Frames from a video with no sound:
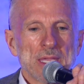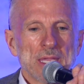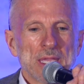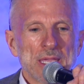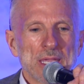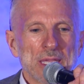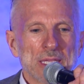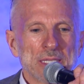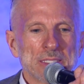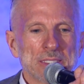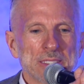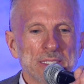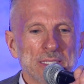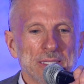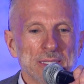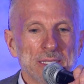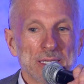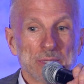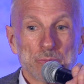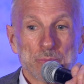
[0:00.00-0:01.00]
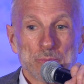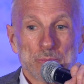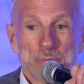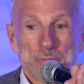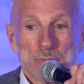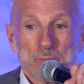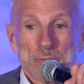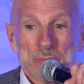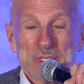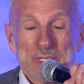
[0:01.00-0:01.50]
And then
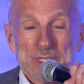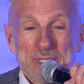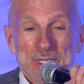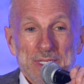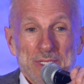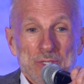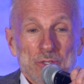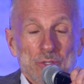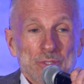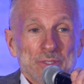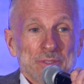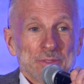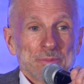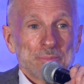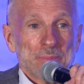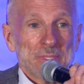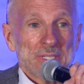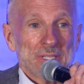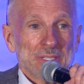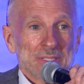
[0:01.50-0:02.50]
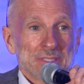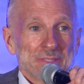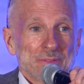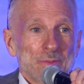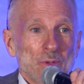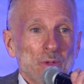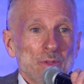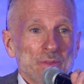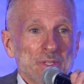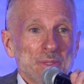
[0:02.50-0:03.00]
he couldn't, because of
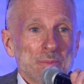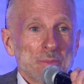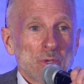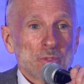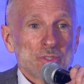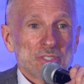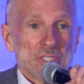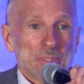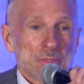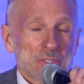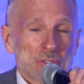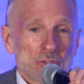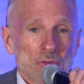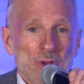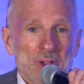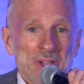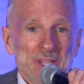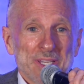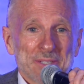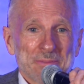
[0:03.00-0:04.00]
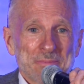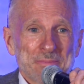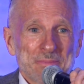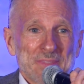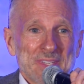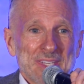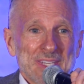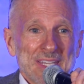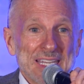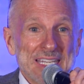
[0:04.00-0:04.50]
all the emotion. He was crying.
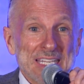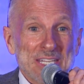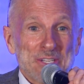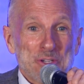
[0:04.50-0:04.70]
And he